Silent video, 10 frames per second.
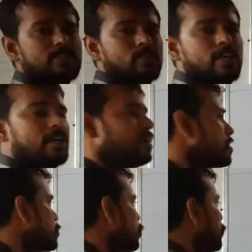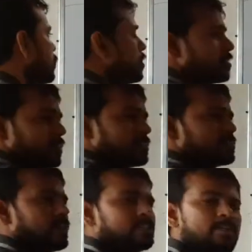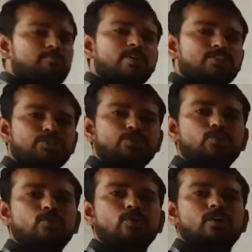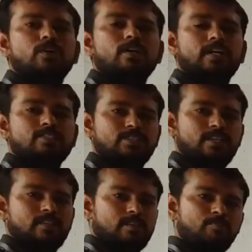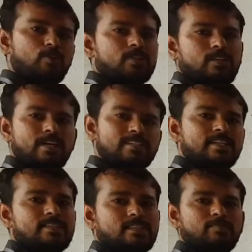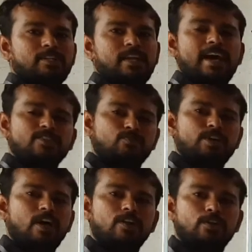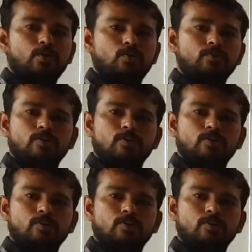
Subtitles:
Okay, so there is nothing much to consider about eccentricity method, as we all know.